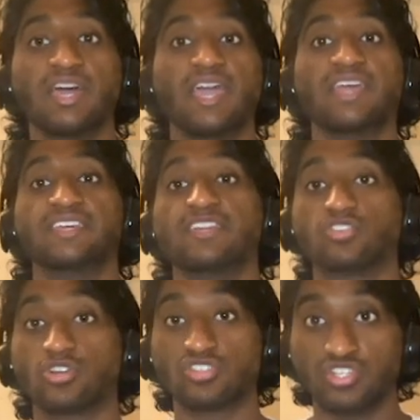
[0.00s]
and he
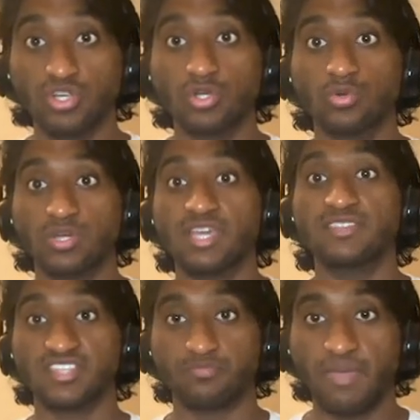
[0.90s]
took 2 in
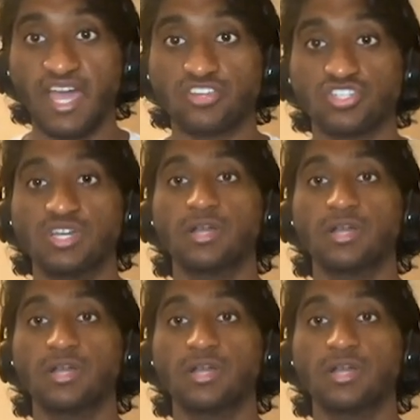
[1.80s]
this match.